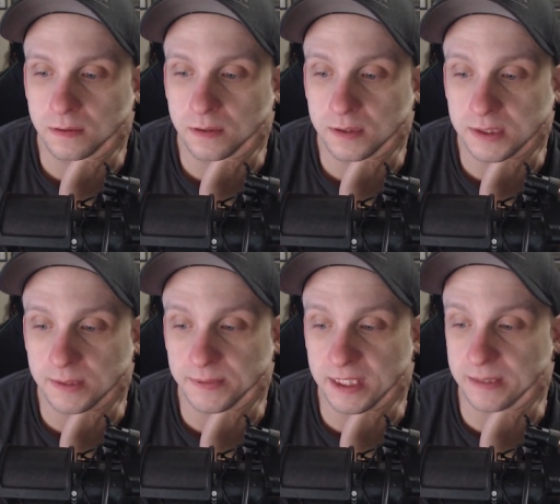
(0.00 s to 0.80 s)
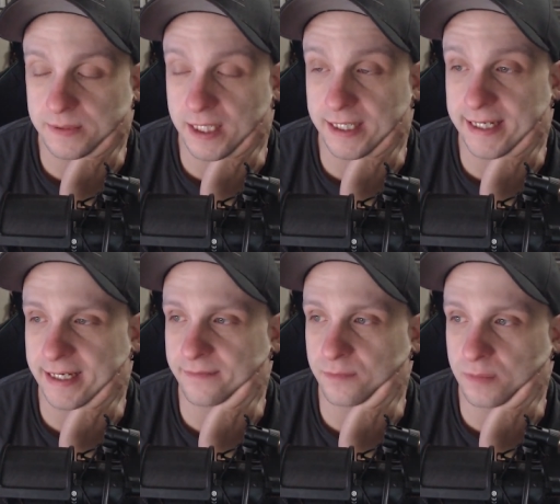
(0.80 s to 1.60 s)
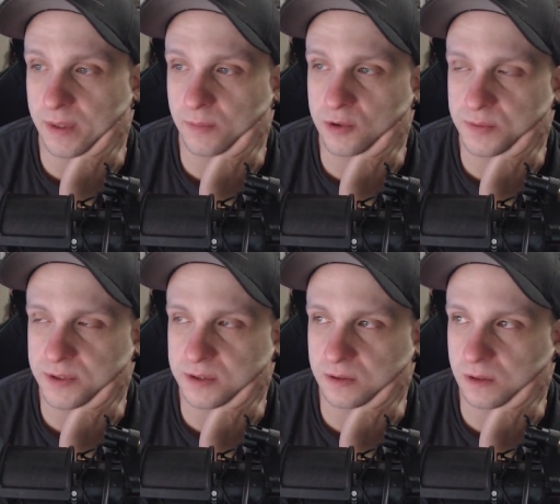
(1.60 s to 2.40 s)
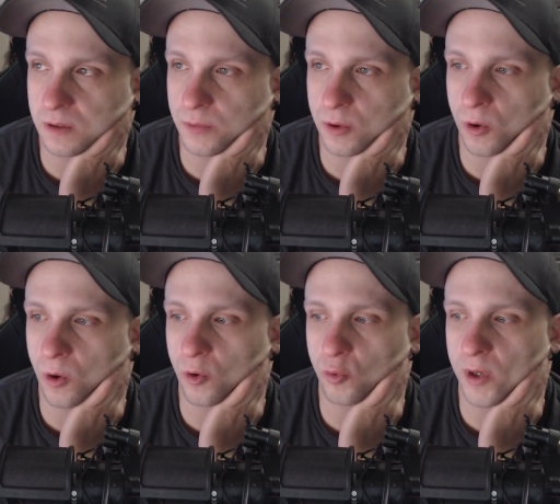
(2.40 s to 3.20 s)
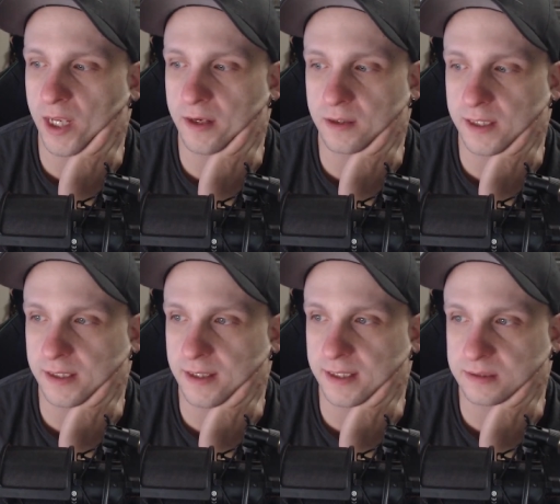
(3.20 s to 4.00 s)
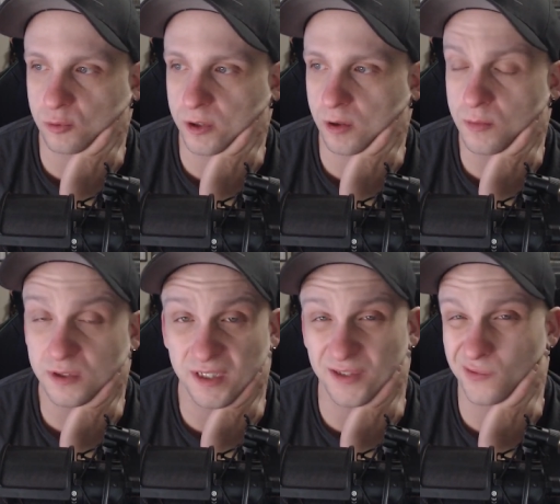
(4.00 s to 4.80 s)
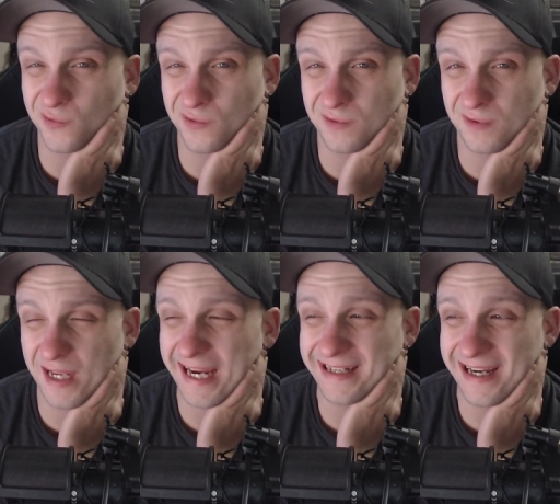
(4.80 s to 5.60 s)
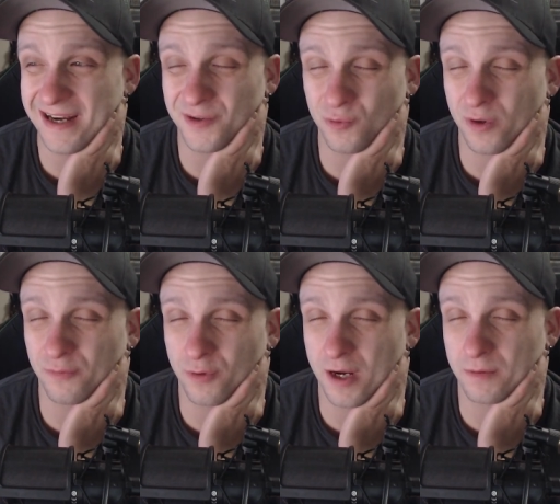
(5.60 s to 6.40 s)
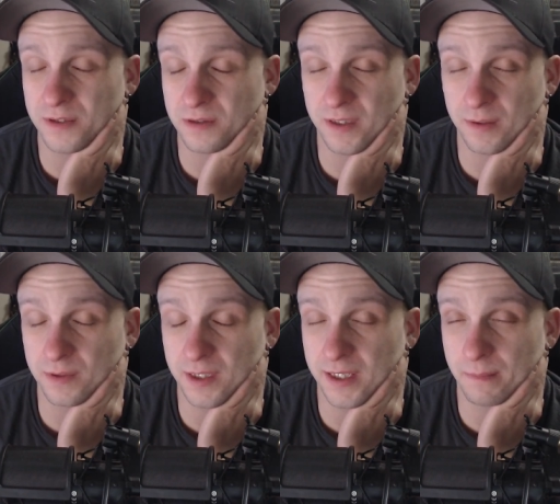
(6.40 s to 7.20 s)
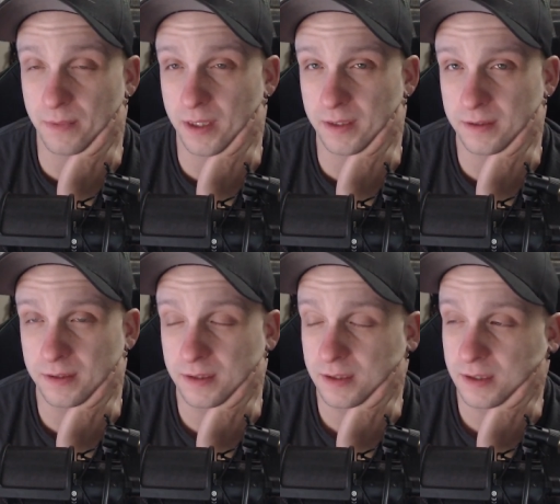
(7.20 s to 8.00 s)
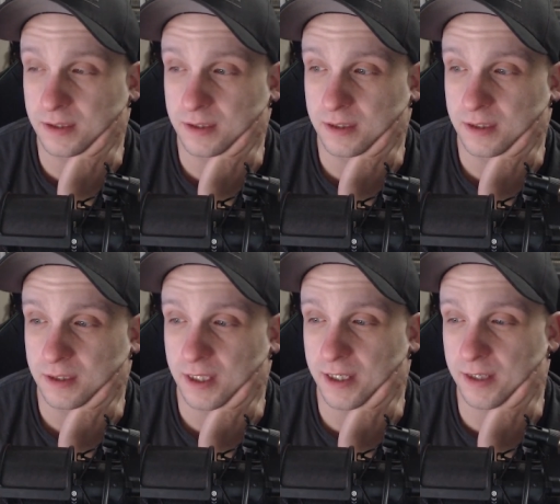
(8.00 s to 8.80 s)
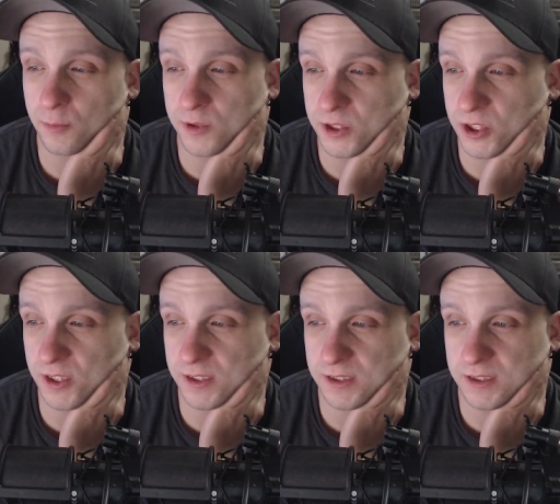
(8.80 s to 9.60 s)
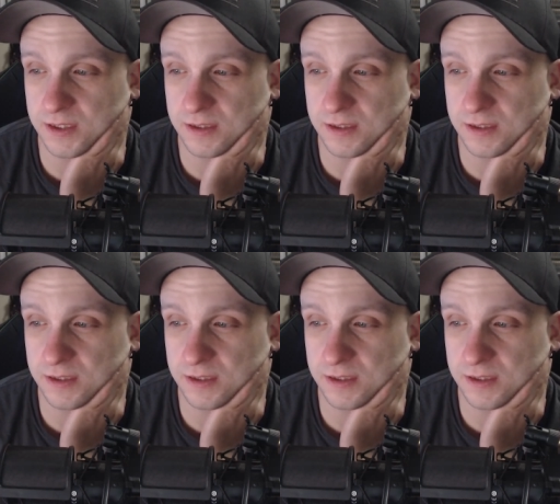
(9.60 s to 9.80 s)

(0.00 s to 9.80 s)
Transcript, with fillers: Sometimes I can't even remember. It's been so long, but all the way into like the next morning, almost like 18 to 24 hours straight, I would lay in bed. And it was just